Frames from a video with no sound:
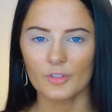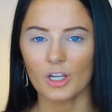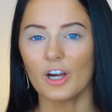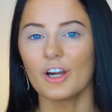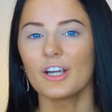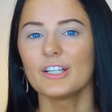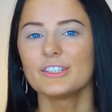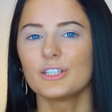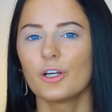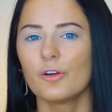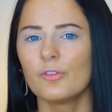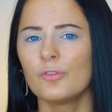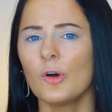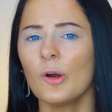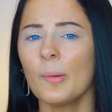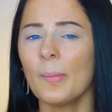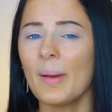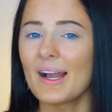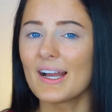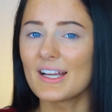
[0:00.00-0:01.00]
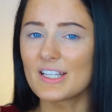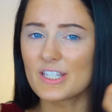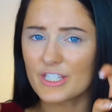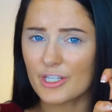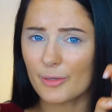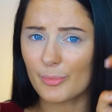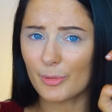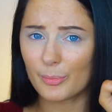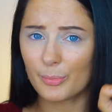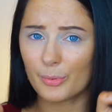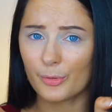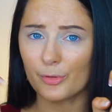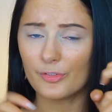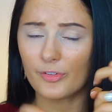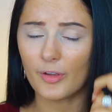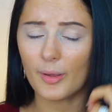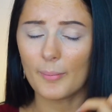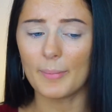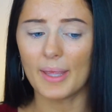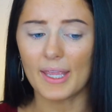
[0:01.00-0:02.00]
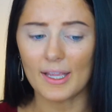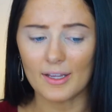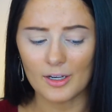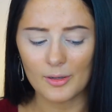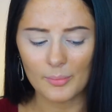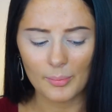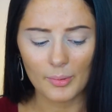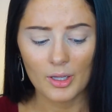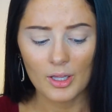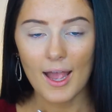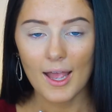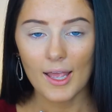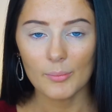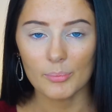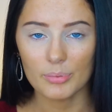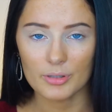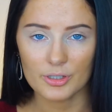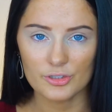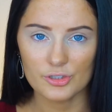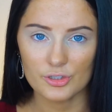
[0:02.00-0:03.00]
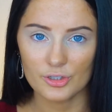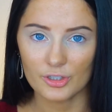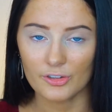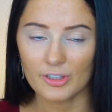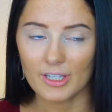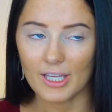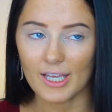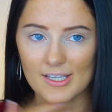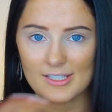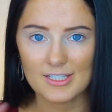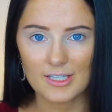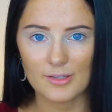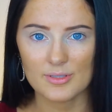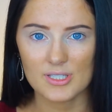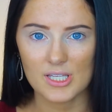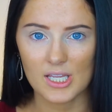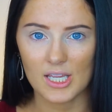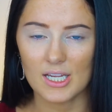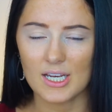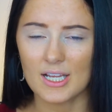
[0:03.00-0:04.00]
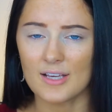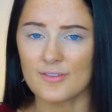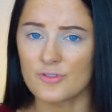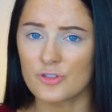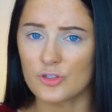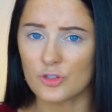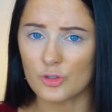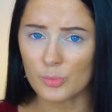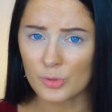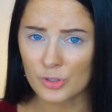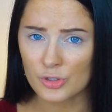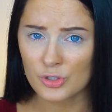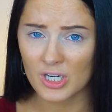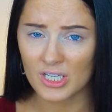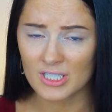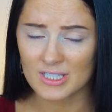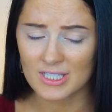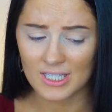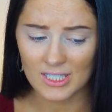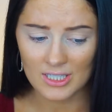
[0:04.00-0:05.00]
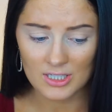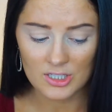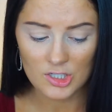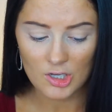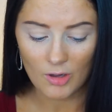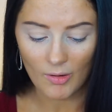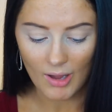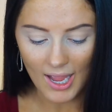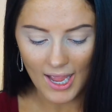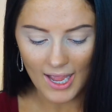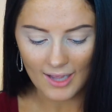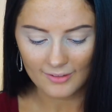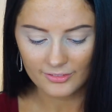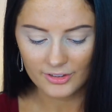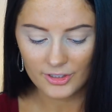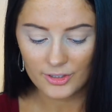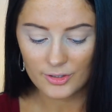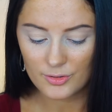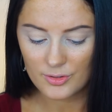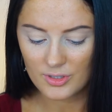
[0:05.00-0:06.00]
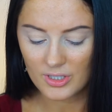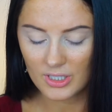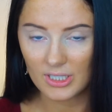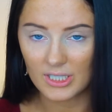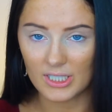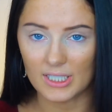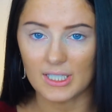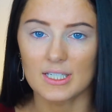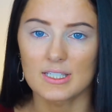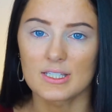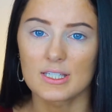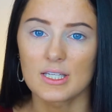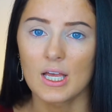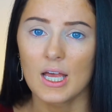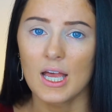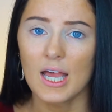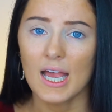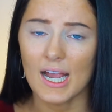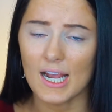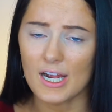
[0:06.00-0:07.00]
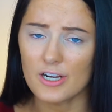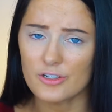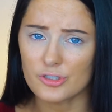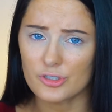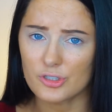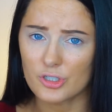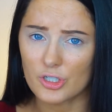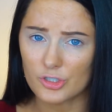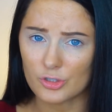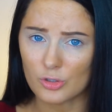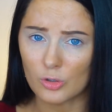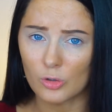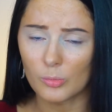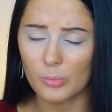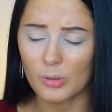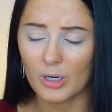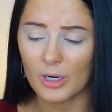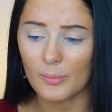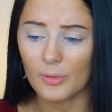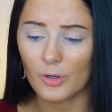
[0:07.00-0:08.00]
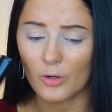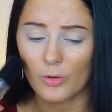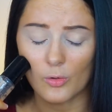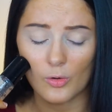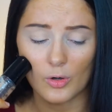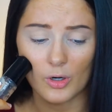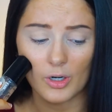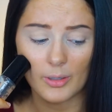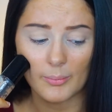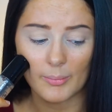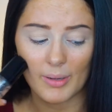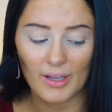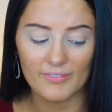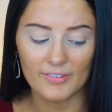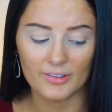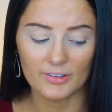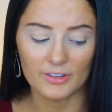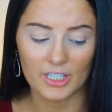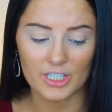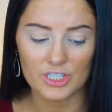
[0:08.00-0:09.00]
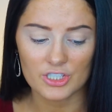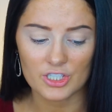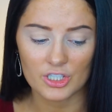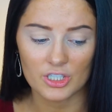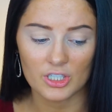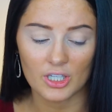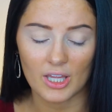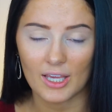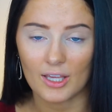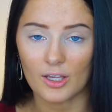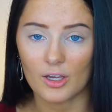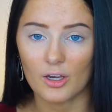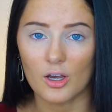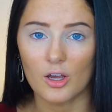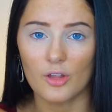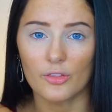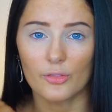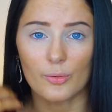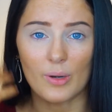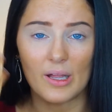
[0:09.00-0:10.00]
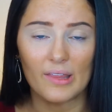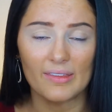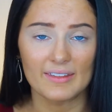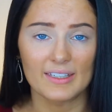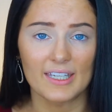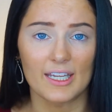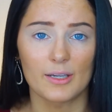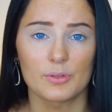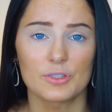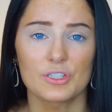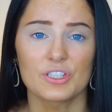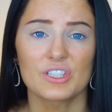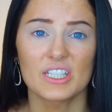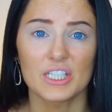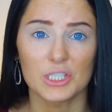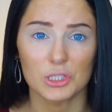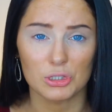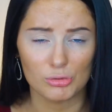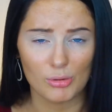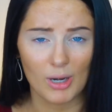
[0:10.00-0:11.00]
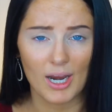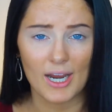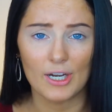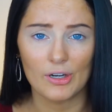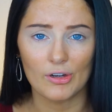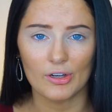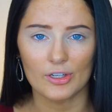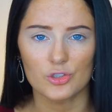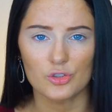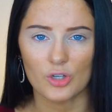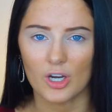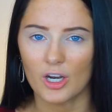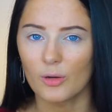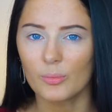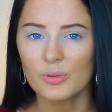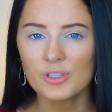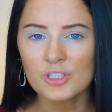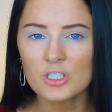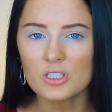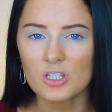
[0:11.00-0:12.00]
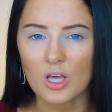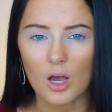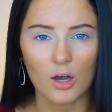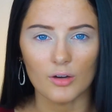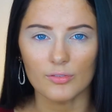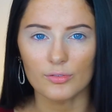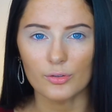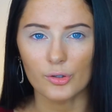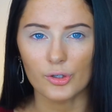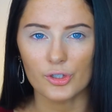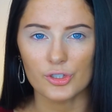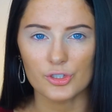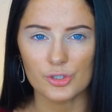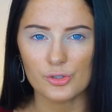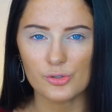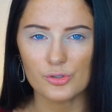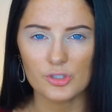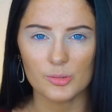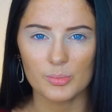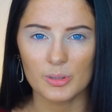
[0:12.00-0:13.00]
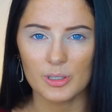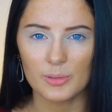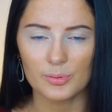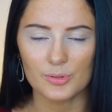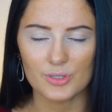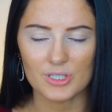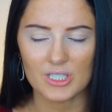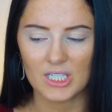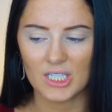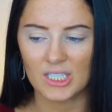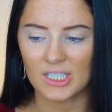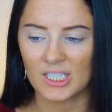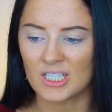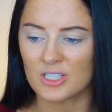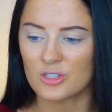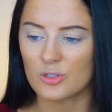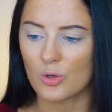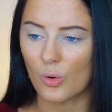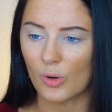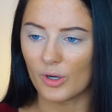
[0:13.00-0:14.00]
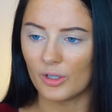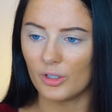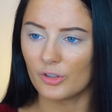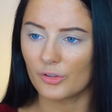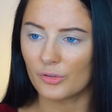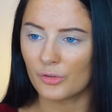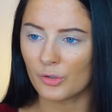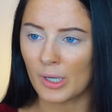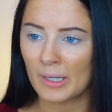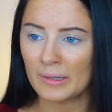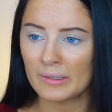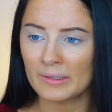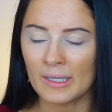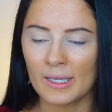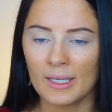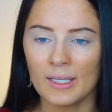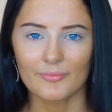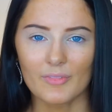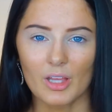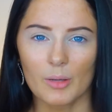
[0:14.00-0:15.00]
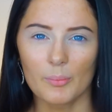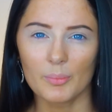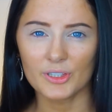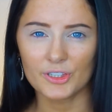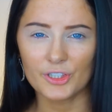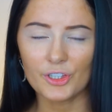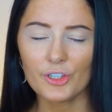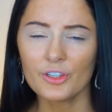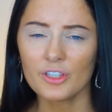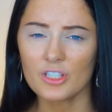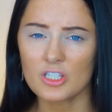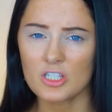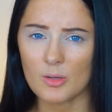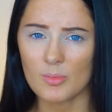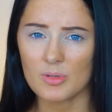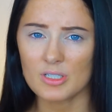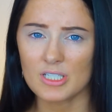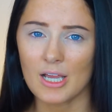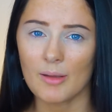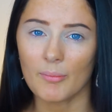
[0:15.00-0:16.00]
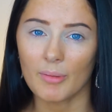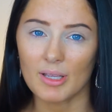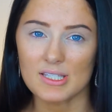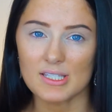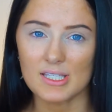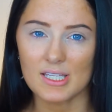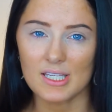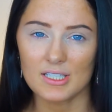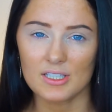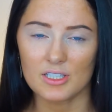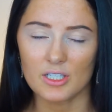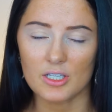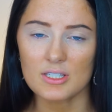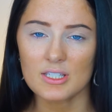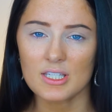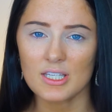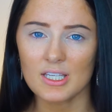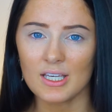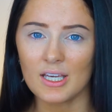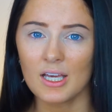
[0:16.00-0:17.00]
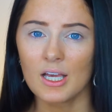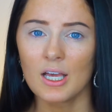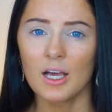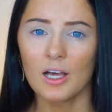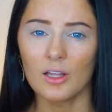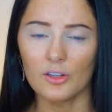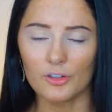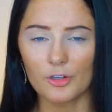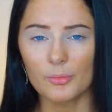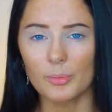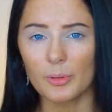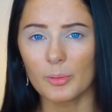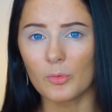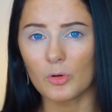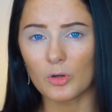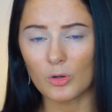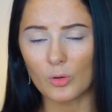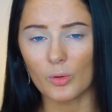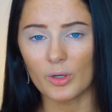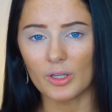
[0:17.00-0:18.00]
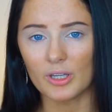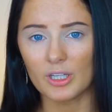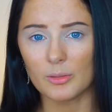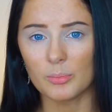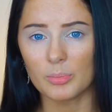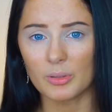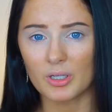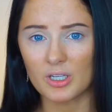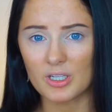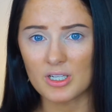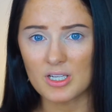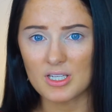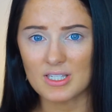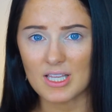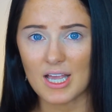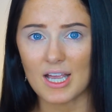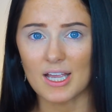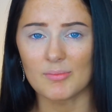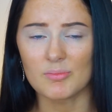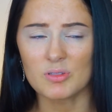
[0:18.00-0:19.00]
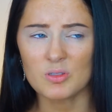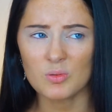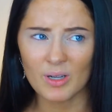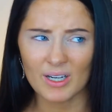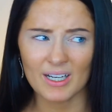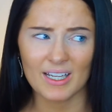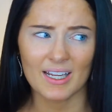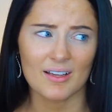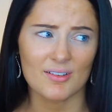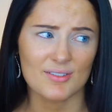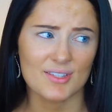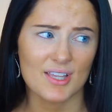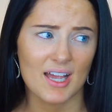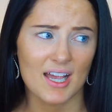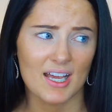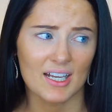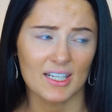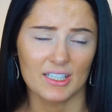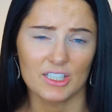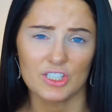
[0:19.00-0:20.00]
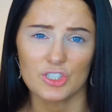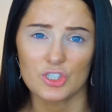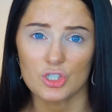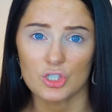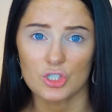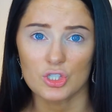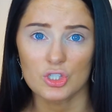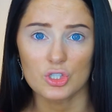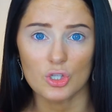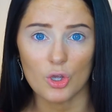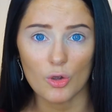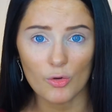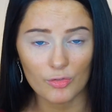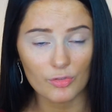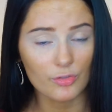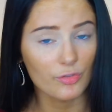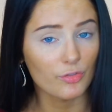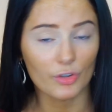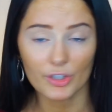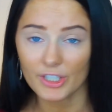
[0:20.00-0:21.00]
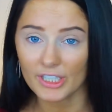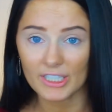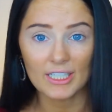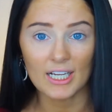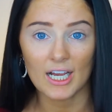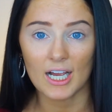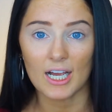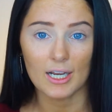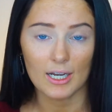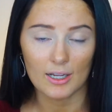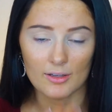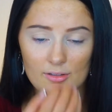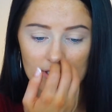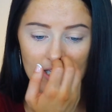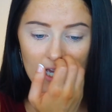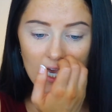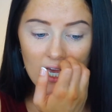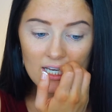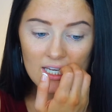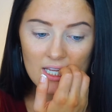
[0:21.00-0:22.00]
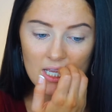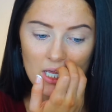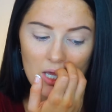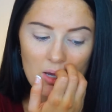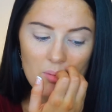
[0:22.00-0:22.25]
Alright, so for my summer-proof makeup, I personally, as I was saying, have super dry skin, so I have to use the NYX Hydro Touch Oil Primer, or my foundation like throughout the day would just get drier and drier, which is awful because usually people's skin gets oilier throughout the day. But during the summertime, my skin does get a little bit more oily because I am sweating outside and it's just so freaking hot outside.